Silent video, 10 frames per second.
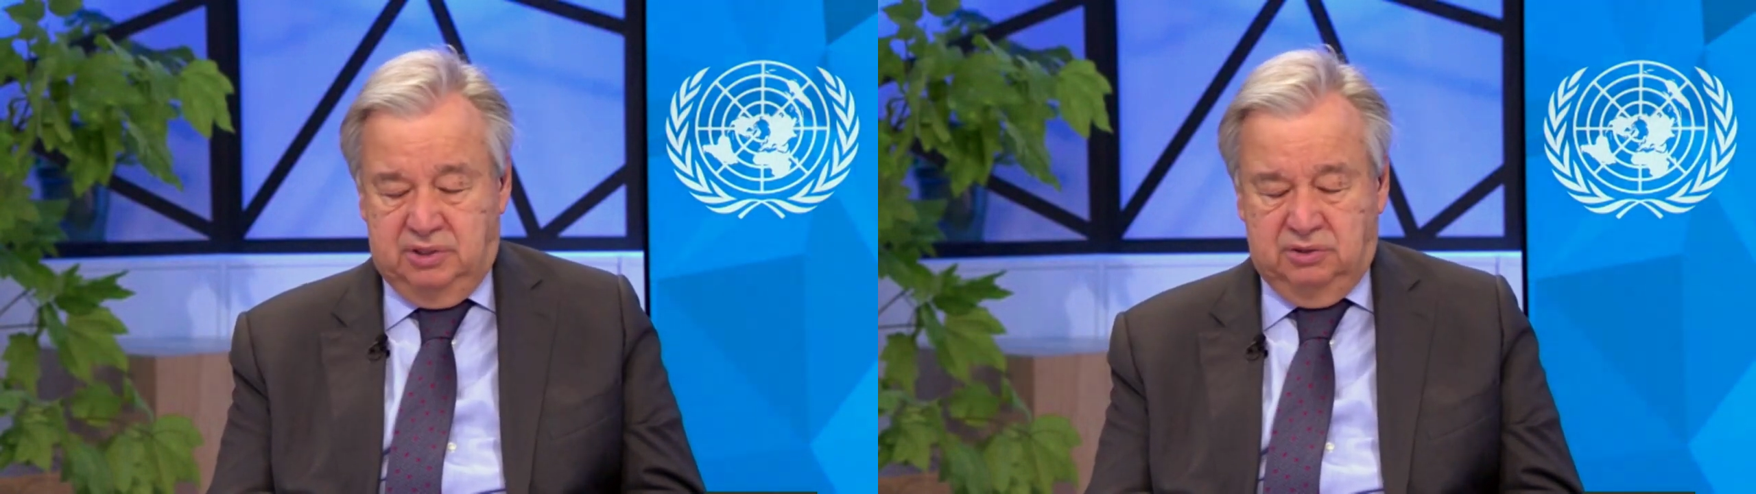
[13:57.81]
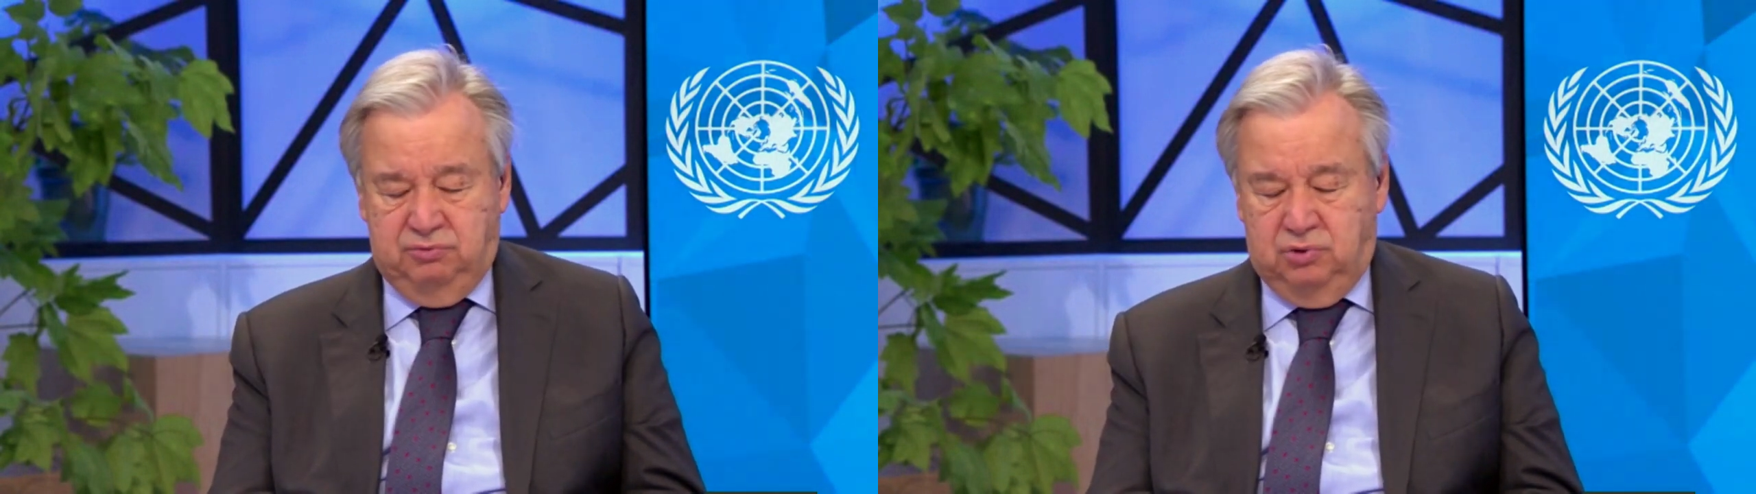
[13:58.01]

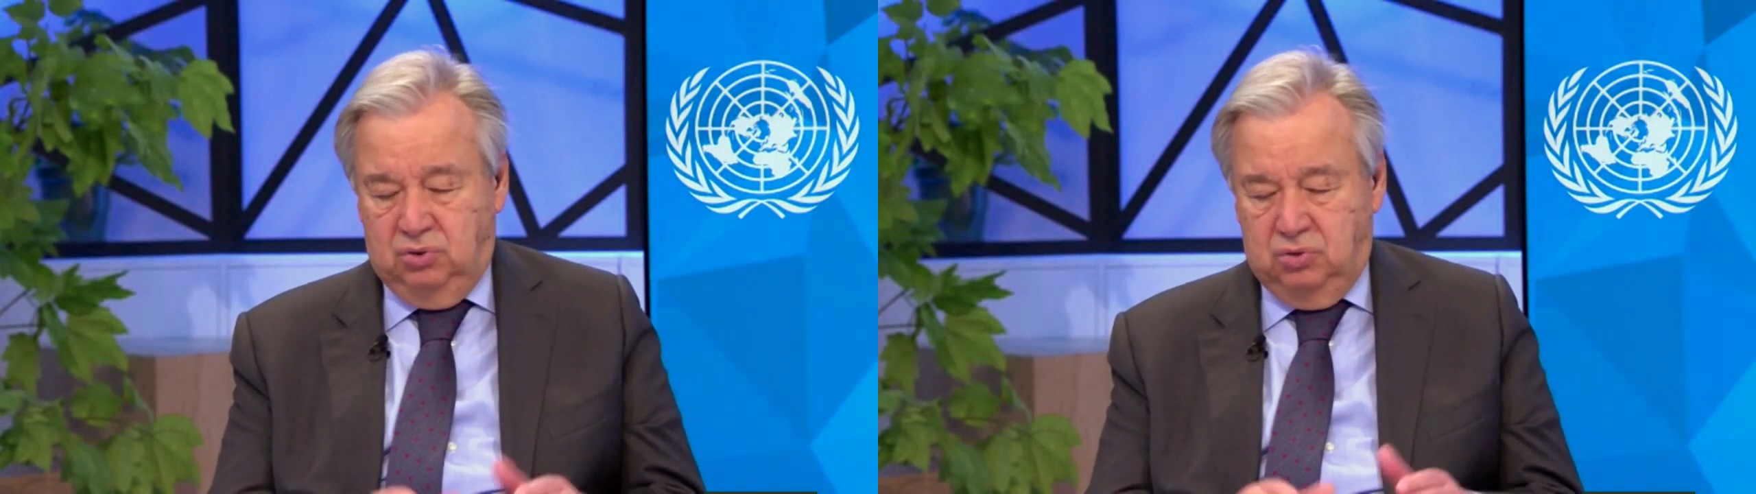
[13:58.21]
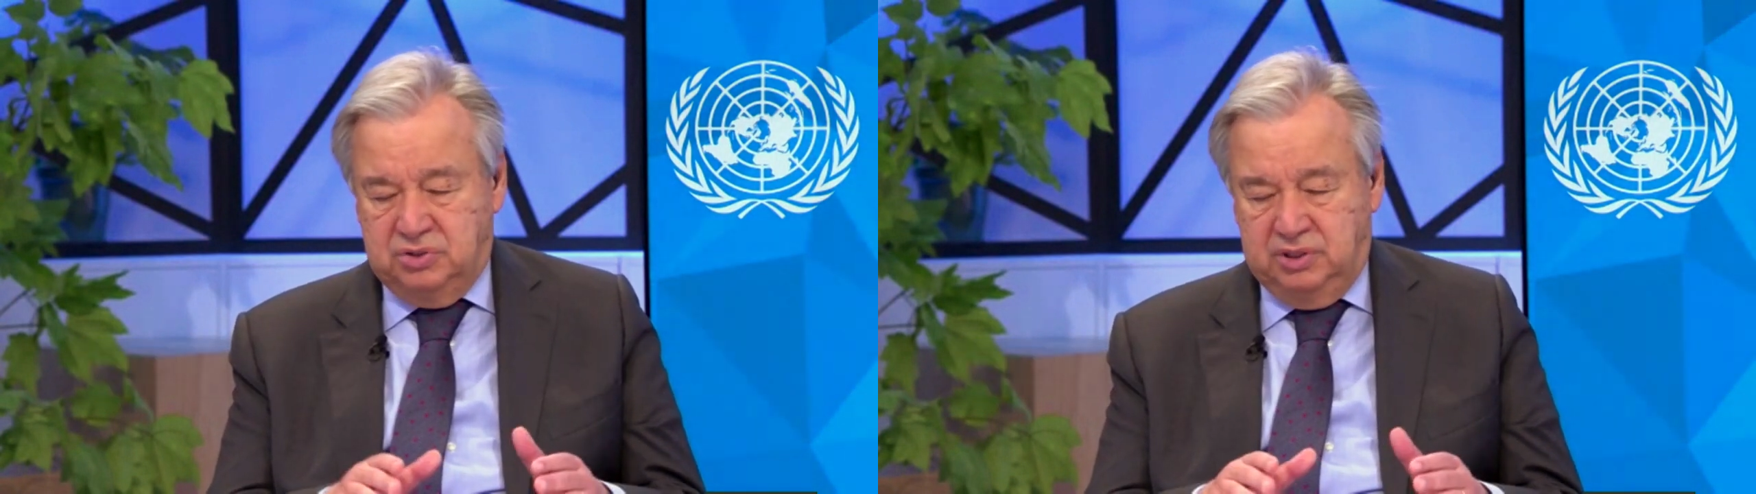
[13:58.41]
And if
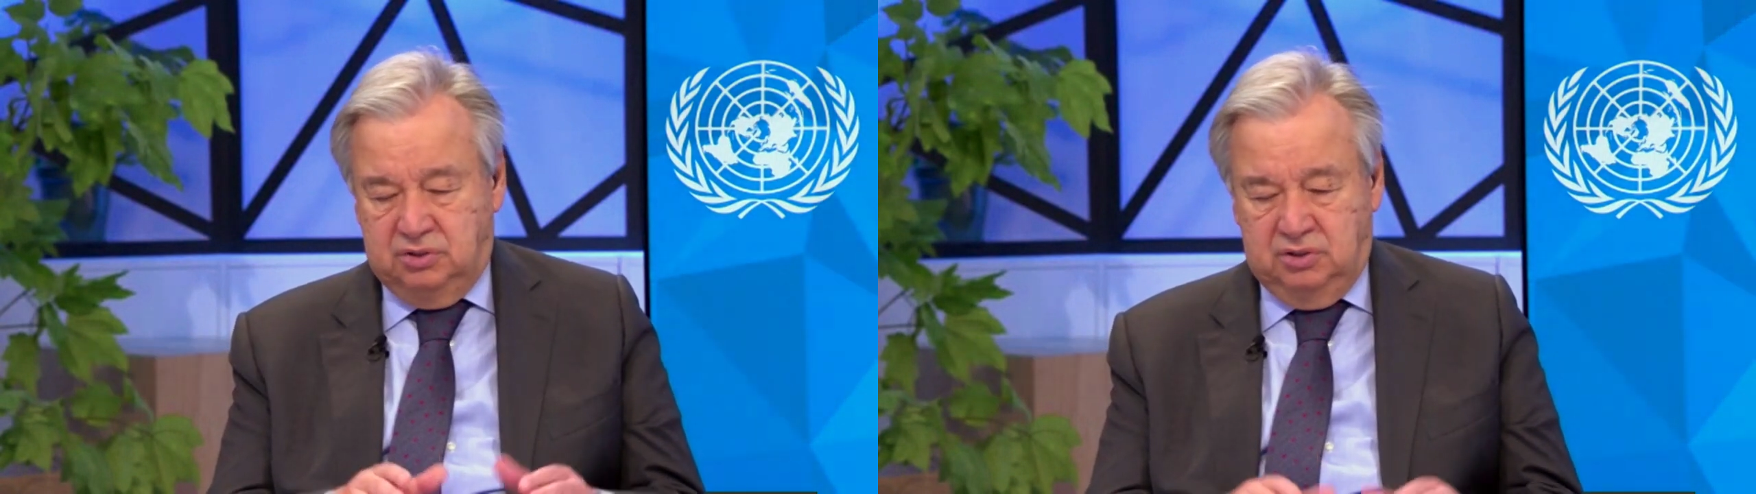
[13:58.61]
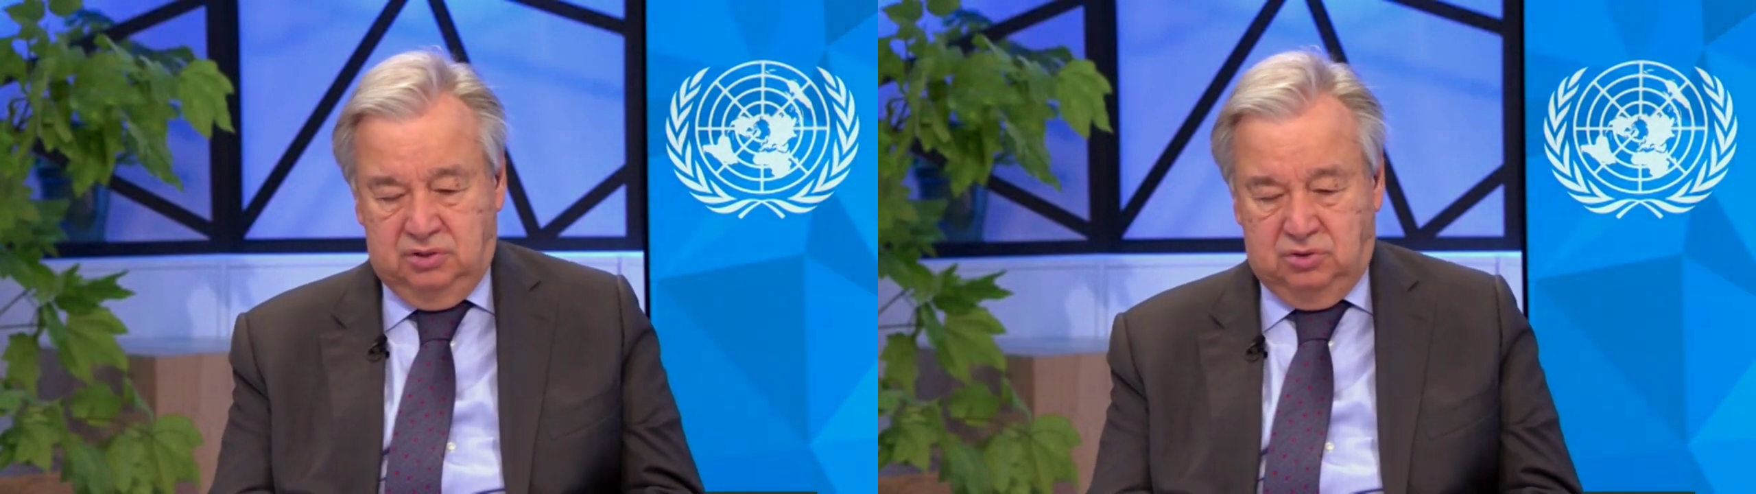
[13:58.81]
one looks
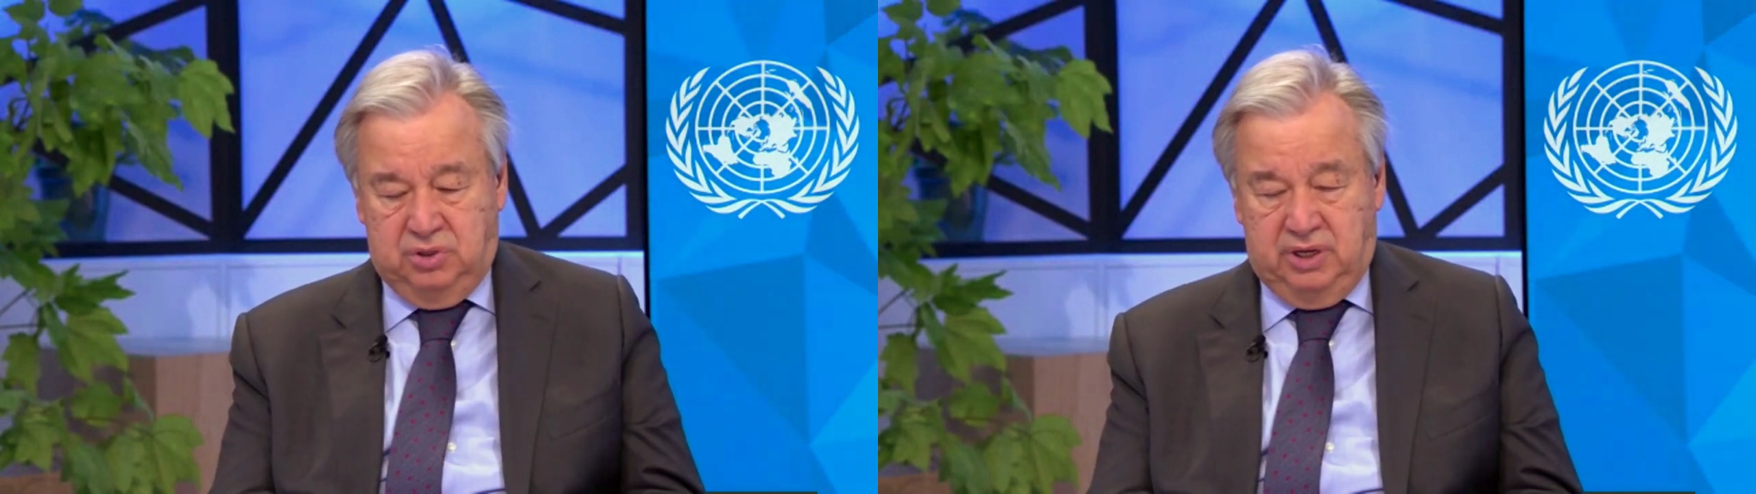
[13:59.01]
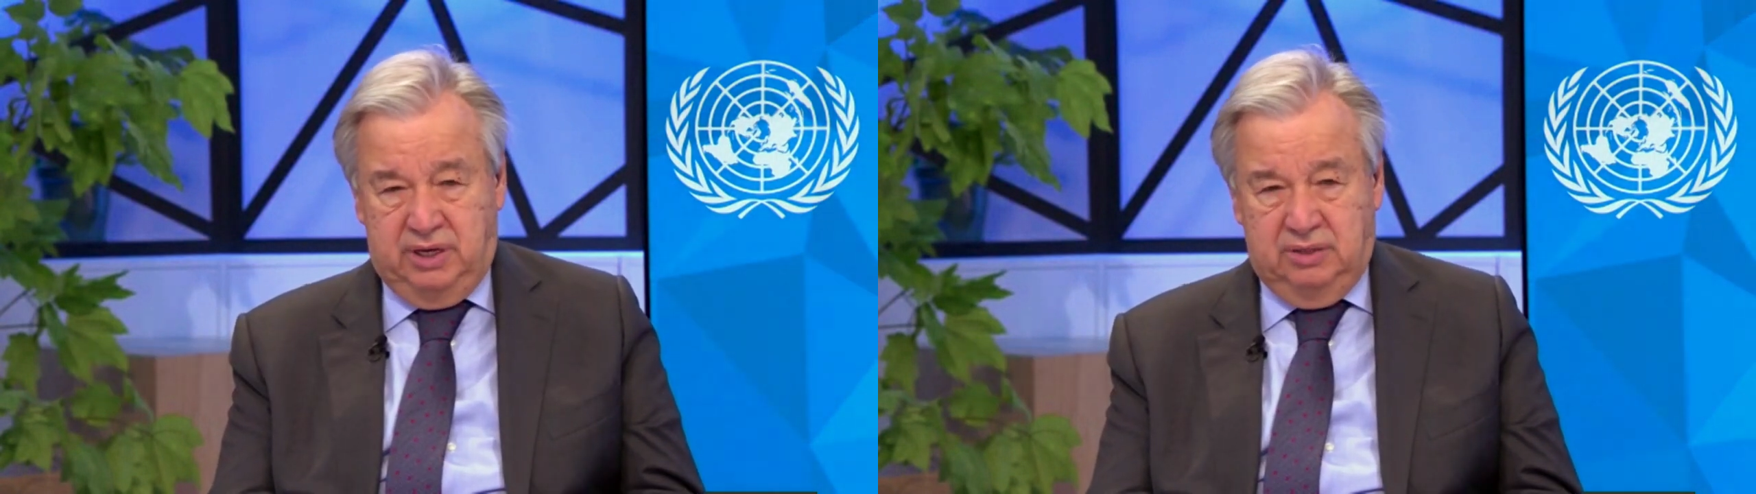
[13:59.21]
at
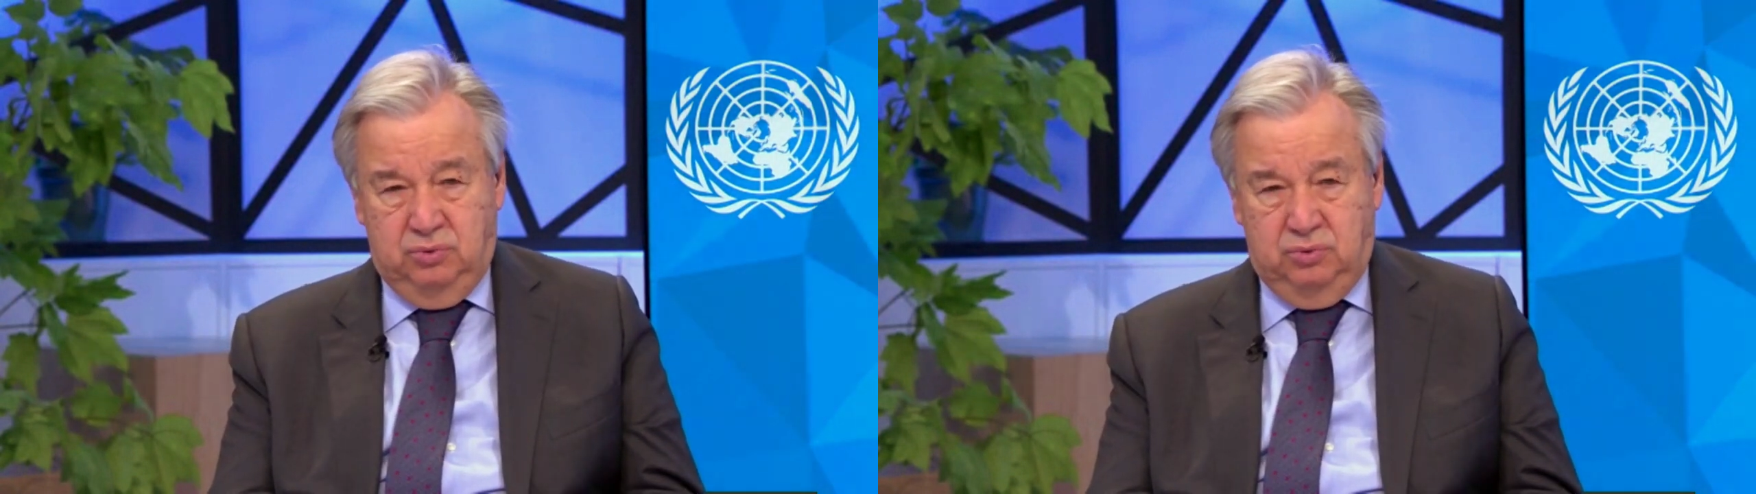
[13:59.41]
today,